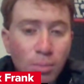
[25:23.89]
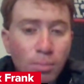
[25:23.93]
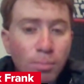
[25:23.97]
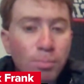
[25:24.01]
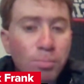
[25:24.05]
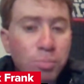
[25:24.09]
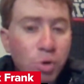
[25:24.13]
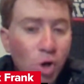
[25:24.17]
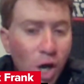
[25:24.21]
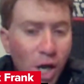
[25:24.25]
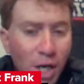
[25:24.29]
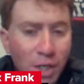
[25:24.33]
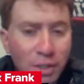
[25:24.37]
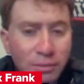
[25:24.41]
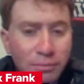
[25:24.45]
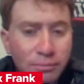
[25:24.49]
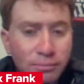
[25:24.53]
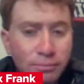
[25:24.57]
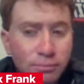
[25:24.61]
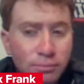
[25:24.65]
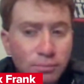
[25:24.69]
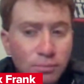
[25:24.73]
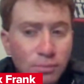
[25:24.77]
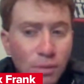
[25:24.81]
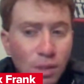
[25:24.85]
But
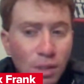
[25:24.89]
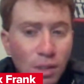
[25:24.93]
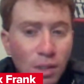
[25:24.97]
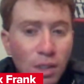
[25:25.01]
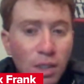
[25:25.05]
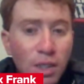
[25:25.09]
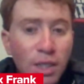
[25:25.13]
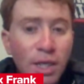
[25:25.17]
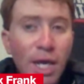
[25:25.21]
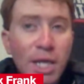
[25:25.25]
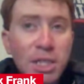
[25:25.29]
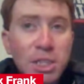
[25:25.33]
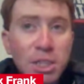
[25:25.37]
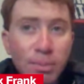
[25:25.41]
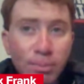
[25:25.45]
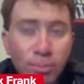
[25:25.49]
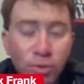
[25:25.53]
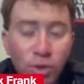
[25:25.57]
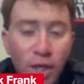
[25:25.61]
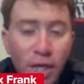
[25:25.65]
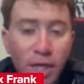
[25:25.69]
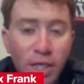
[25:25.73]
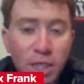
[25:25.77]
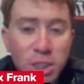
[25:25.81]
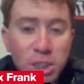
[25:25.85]
he hasn't
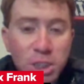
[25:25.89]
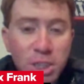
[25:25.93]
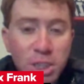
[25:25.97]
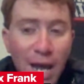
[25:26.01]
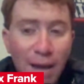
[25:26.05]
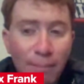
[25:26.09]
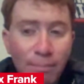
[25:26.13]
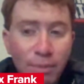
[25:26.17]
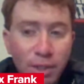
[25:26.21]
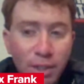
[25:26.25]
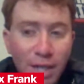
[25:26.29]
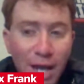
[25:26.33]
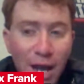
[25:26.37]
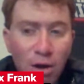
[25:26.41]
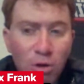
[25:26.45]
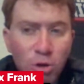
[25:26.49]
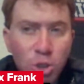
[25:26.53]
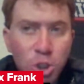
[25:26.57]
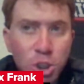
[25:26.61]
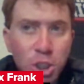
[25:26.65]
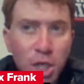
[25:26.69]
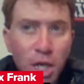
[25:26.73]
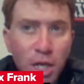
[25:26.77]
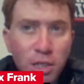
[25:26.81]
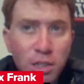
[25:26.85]
played a snap in
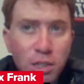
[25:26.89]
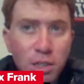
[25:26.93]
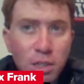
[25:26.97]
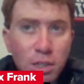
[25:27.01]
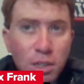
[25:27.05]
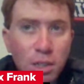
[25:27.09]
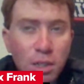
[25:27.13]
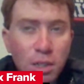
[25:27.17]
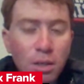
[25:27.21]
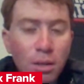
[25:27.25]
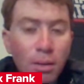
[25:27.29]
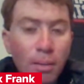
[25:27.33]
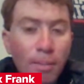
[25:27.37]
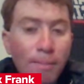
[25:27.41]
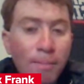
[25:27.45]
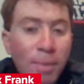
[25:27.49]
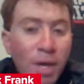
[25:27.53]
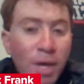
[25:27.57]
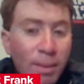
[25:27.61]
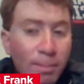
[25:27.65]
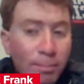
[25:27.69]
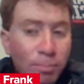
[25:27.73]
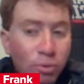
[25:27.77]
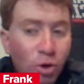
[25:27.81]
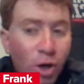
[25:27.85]
college yet.
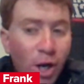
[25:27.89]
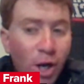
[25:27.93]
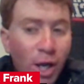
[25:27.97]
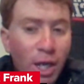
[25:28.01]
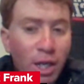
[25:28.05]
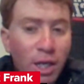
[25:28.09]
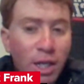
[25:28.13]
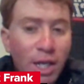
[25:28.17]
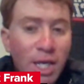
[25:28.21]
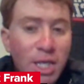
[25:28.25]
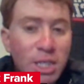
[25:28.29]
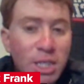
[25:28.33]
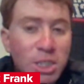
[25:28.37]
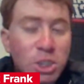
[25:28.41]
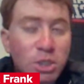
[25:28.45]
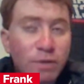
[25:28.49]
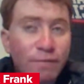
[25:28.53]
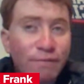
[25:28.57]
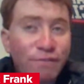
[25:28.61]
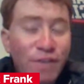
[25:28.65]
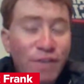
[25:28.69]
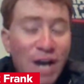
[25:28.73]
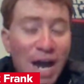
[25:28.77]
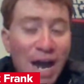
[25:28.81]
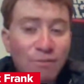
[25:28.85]
Ben Bryant has
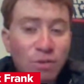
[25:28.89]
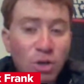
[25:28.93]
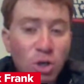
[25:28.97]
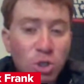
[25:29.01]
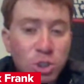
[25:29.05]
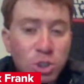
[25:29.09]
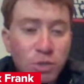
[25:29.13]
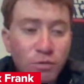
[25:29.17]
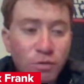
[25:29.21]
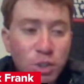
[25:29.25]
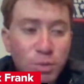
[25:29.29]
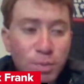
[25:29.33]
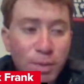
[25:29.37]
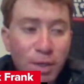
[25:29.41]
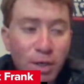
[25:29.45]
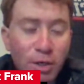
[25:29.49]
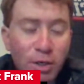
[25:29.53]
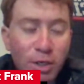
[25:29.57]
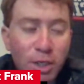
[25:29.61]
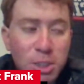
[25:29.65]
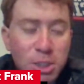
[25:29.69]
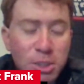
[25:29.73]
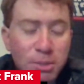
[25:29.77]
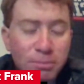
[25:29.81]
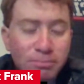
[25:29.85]
5 years of
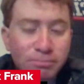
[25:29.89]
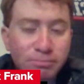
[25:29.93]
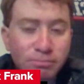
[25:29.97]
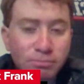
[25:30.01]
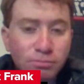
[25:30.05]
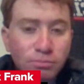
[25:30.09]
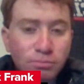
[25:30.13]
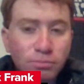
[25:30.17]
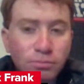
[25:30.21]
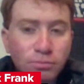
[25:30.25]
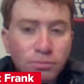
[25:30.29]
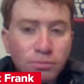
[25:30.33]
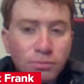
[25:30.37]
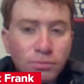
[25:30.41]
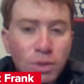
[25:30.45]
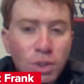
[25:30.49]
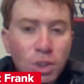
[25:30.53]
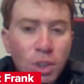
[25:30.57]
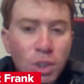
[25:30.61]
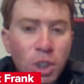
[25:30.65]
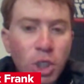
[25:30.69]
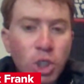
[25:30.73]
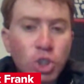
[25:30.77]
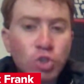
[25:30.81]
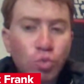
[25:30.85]
experience.
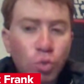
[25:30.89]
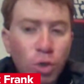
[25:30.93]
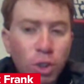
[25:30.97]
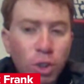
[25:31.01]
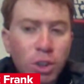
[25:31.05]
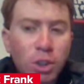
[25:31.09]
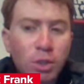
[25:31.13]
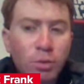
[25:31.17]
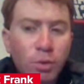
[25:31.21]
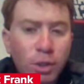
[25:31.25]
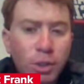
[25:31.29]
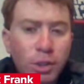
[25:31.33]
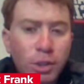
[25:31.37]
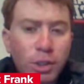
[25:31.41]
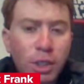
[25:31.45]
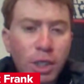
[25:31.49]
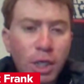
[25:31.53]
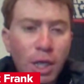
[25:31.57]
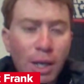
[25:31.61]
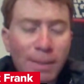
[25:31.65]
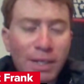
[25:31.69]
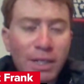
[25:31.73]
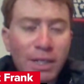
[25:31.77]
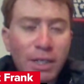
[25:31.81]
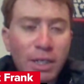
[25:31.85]
He's really,